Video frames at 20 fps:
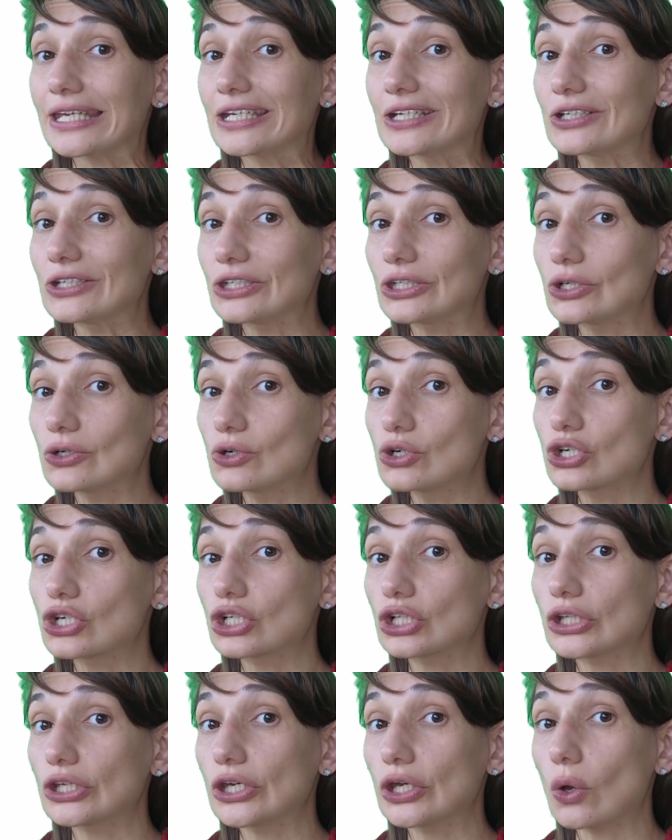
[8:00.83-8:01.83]
you
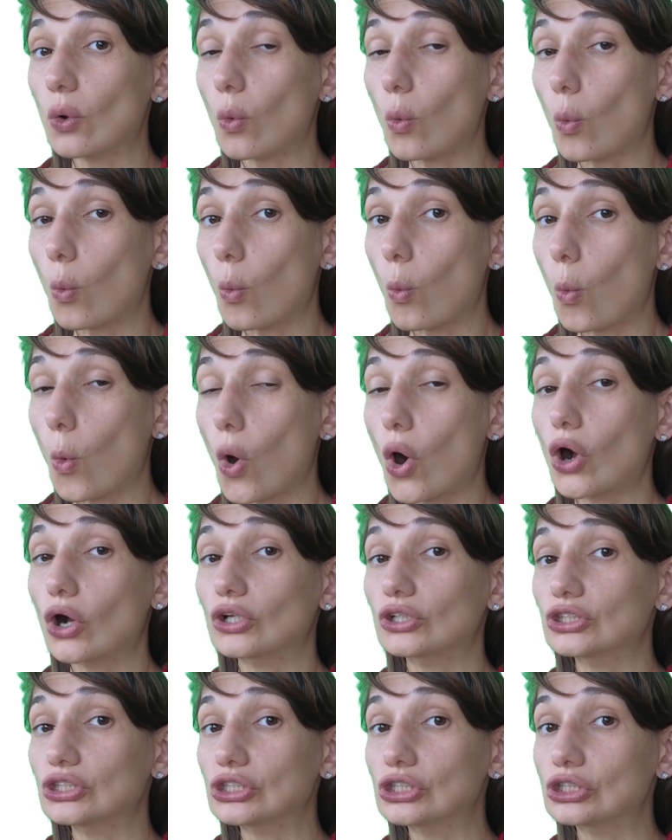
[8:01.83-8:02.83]
usually
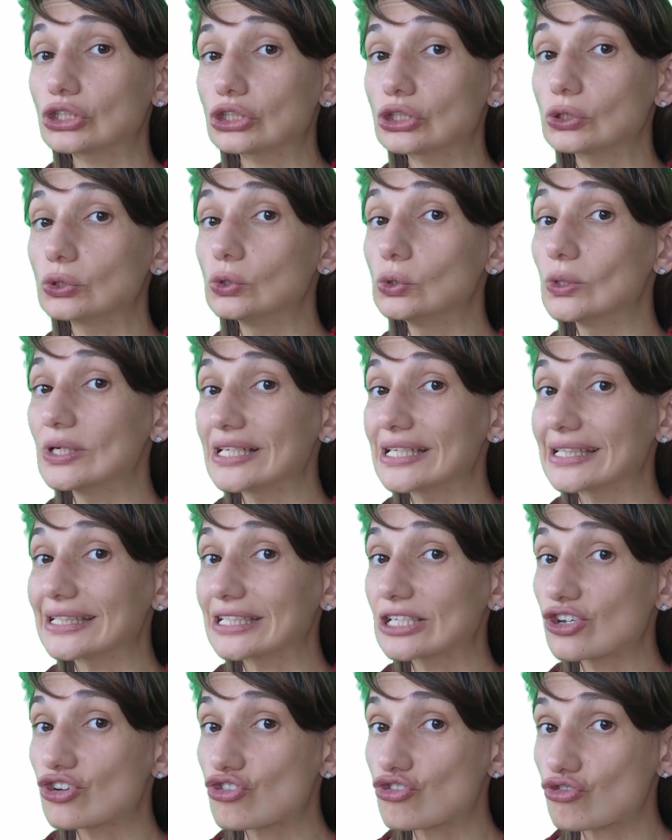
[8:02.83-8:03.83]
want to
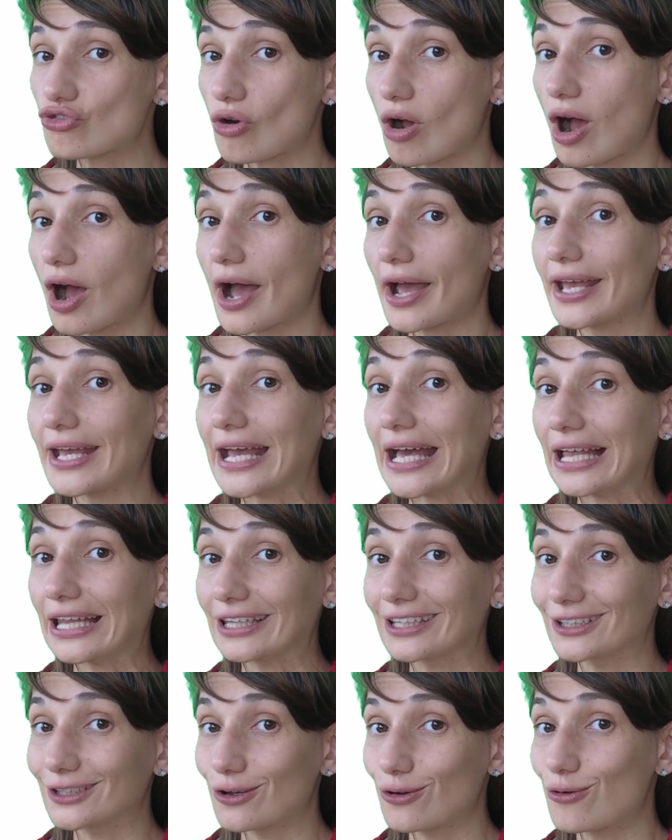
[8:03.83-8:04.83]
try
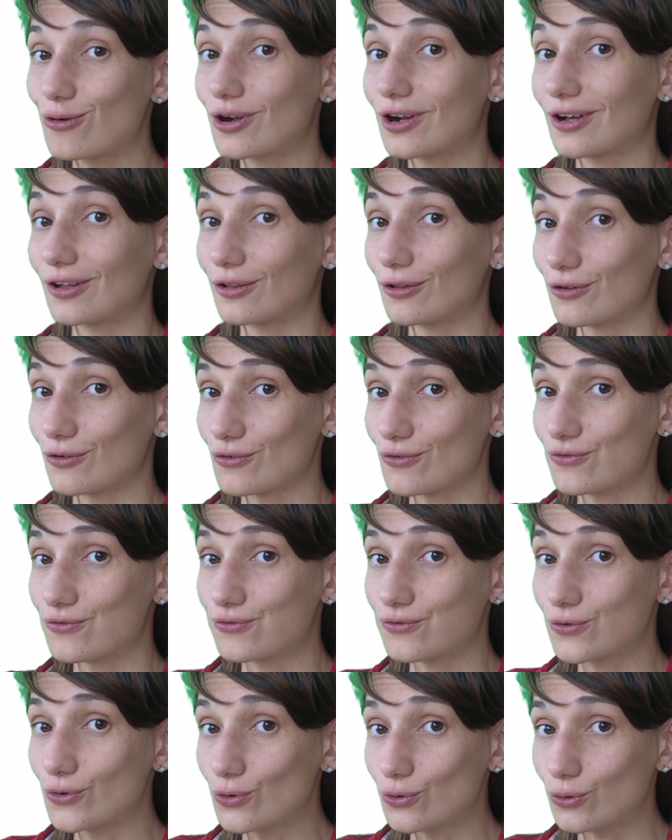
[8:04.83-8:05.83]
a local
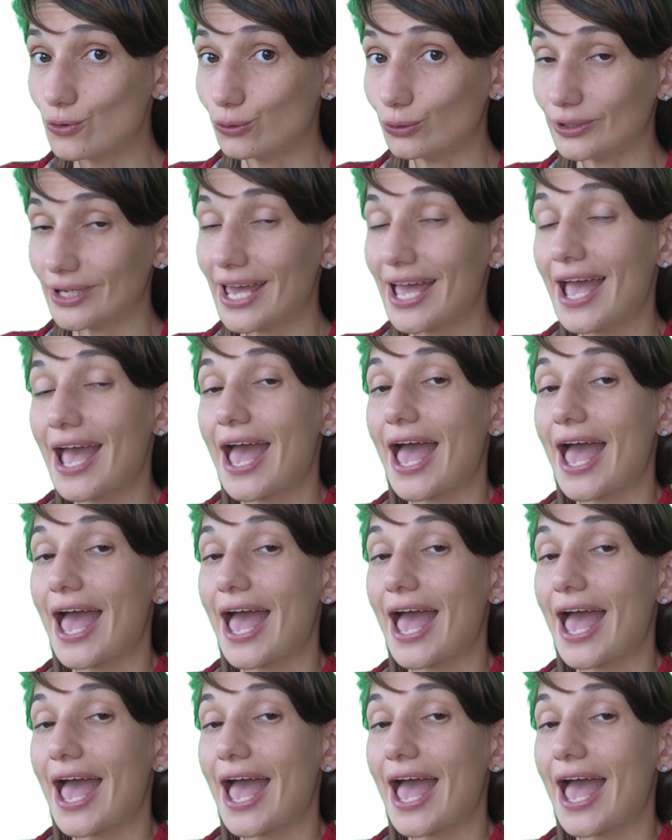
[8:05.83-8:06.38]
food.